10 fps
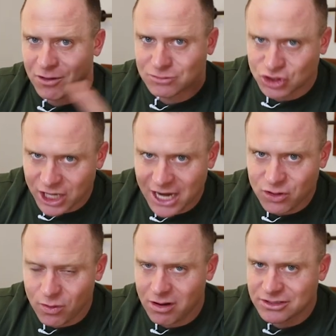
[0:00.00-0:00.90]
from
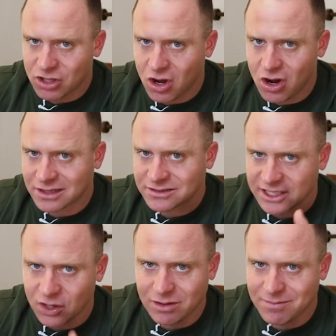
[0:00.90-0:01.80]
January to August,
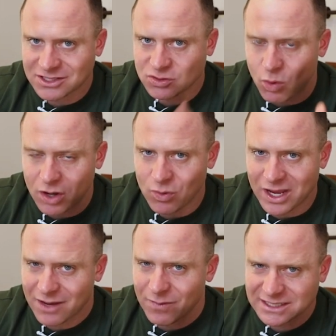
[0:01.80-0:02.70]
he only missed 1
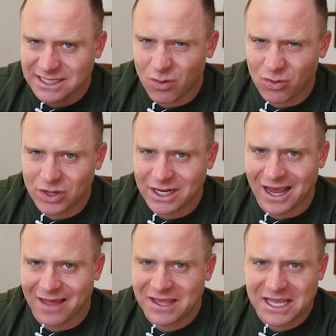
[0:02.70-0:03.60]
week. And when I say 1
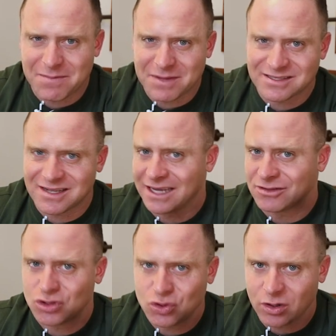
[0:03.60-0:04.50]
week, I think he missed
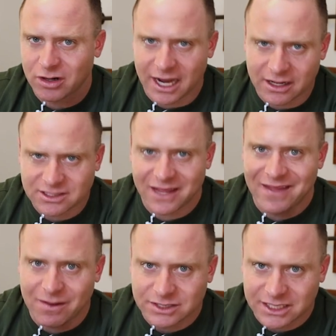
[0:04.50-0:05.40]
like two workouts
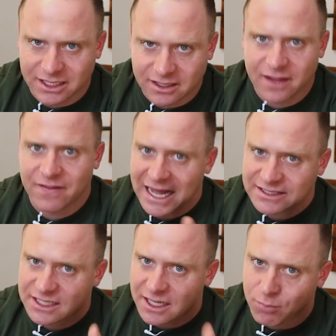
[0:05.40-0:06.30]
and that was it.
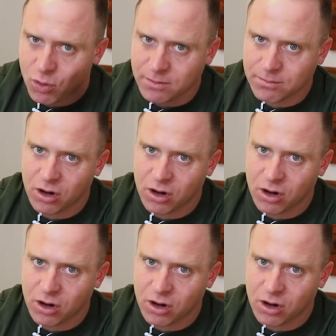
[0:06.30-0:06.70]
That's the important